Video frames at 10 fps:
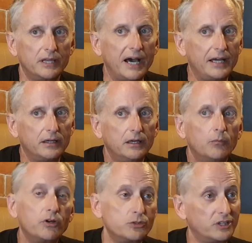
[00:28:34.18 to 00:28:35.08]
Not
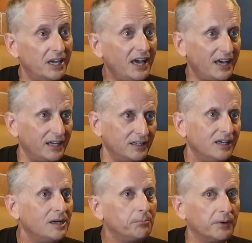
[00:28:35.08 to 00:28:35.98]
well, you can,
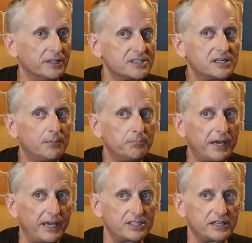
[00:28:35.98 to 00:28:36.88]
but some
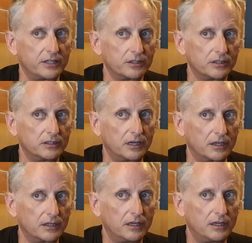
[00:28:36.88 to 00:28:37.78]
banks I heard
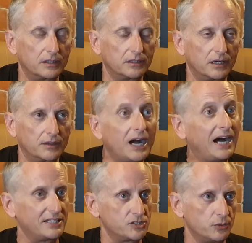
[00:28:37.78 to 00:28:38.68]
are, are, are
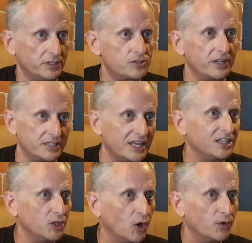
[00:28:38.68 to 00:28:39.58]
onto it. So they,
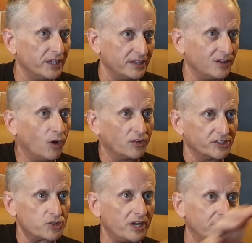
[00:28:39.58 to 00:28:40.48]
they know that all the
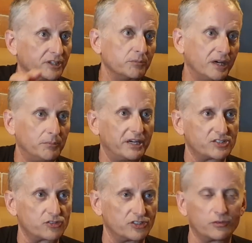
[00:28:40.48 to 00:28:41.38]
traveling
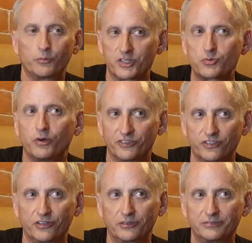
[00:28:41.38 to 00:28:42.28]
mailboxes across, but which ones
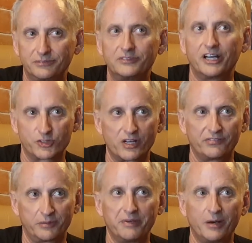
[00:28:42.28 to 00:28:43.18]
are a
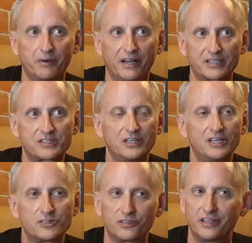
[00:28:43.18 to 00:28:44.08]
traveling mm. mailbox?
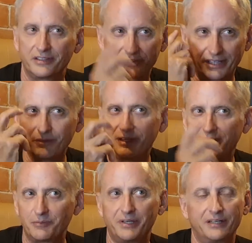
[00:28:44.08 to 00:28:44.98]
So then they're like,
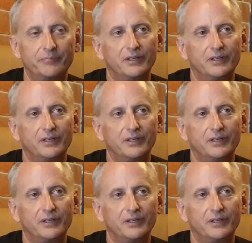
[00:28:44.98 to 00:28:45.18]
wait a minute.